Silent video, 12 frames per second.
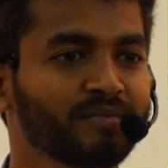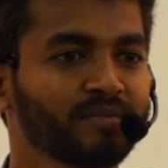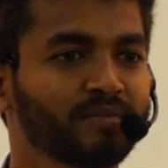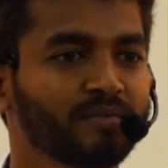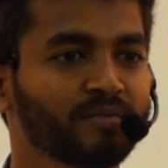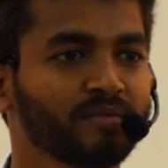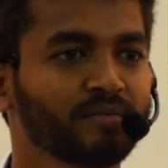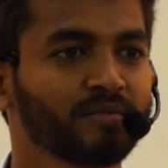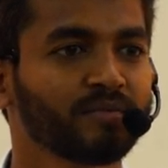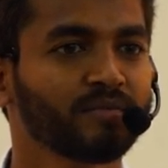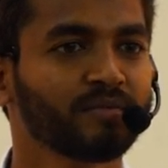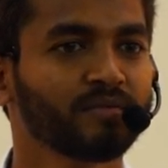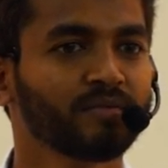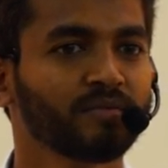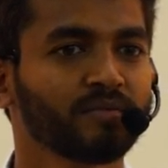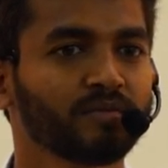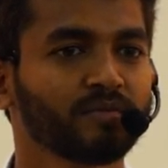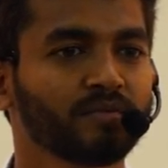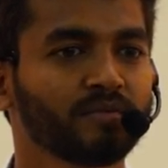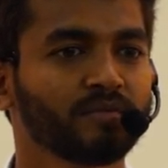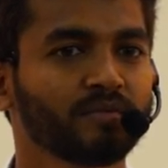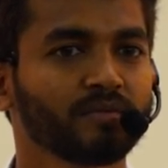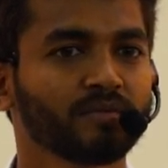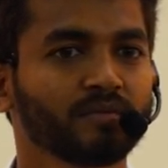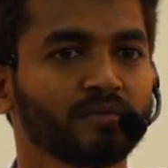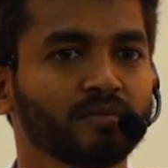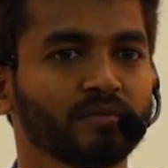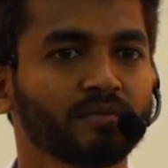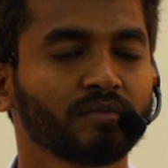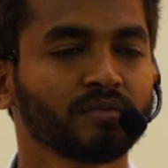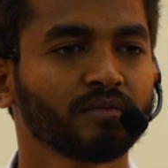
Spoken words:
Nobody speaks.